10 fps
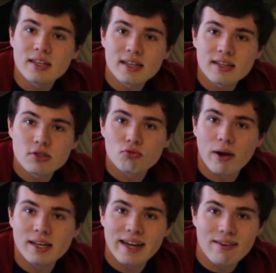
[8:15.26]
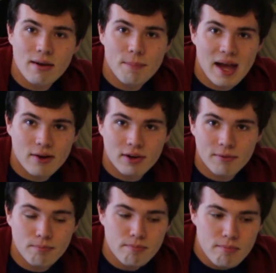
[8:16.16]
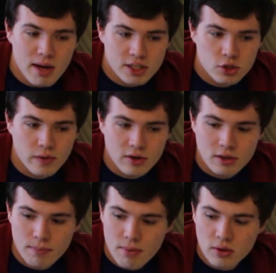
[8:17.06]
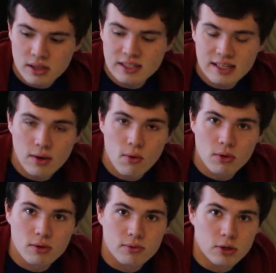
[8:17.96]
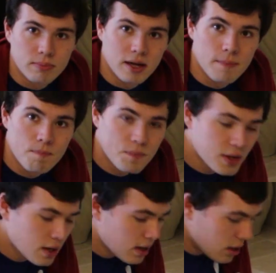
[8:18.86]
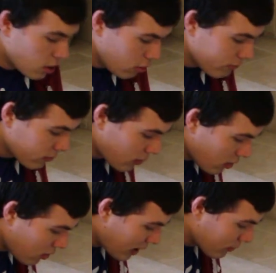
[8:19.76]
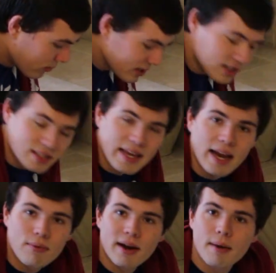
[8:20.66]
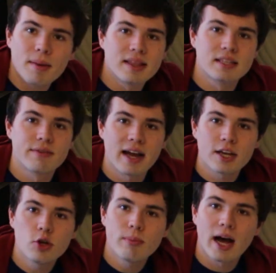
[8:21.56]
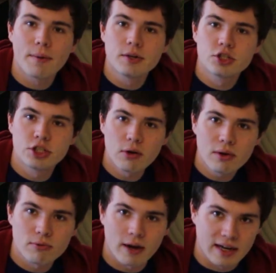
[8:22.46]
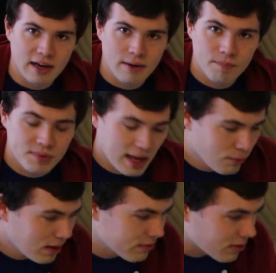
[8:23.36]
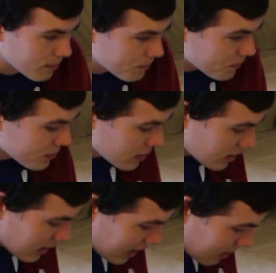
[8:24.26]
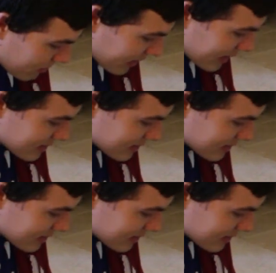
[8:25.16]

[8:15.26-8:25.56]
it does run down on battery much quicker than both the Neato or the Roomba. Overall, I really just can't recommend this vacuum. I would show it running. However, like I